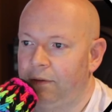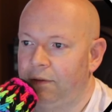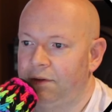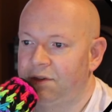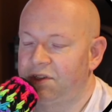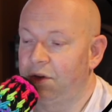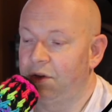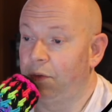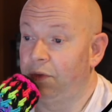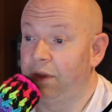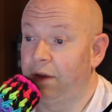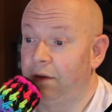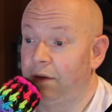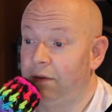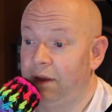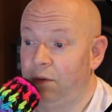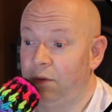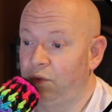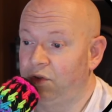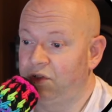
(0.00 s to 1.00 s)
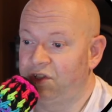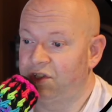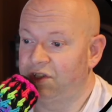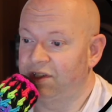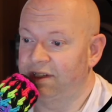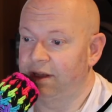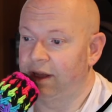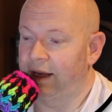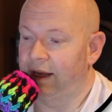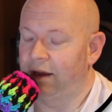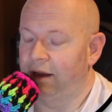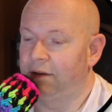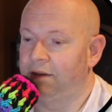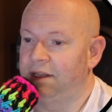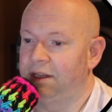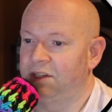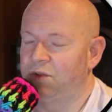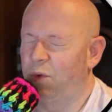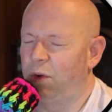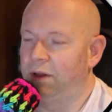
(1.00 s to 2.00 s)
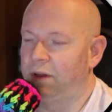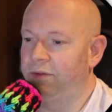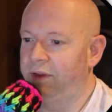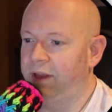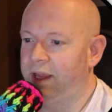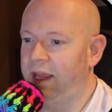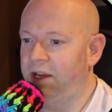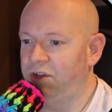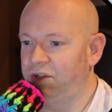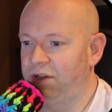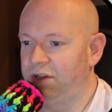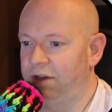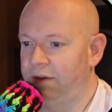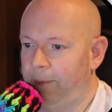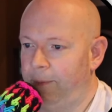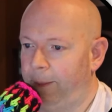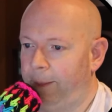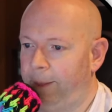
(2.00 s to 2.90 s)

So it was just like a disqualification.